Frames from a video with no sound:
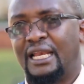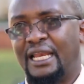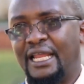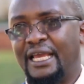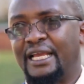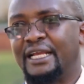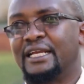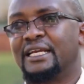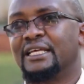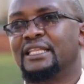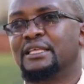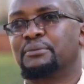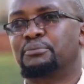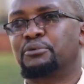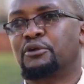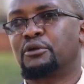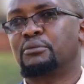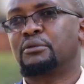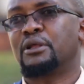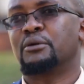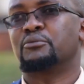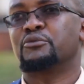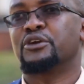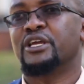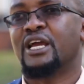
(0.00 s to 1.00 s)
Like the
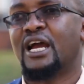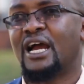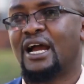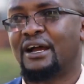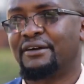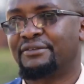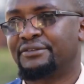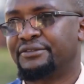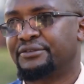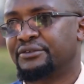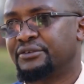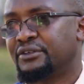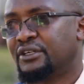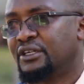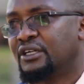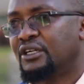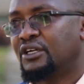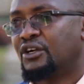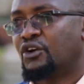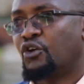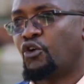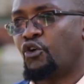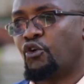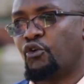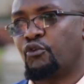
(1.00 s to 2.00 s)
problem we have
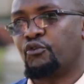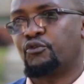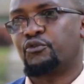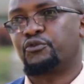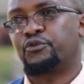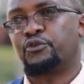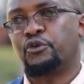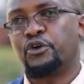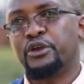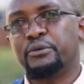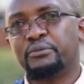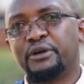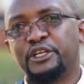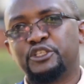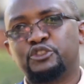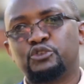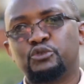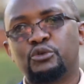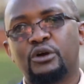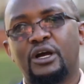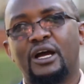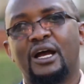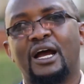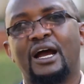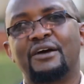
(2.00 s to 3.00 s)
for
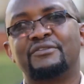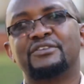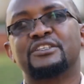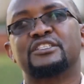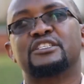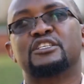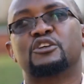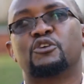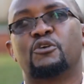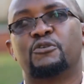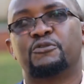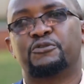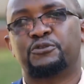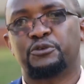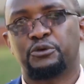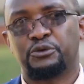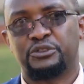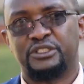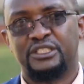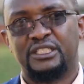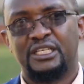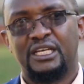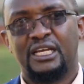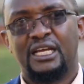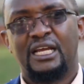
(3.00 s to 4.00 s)
immature harvesting of
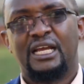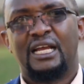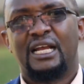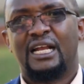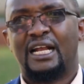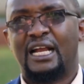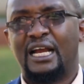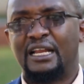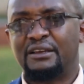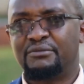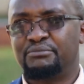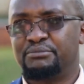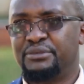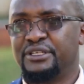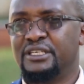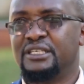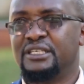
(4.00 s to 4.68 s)
fruits can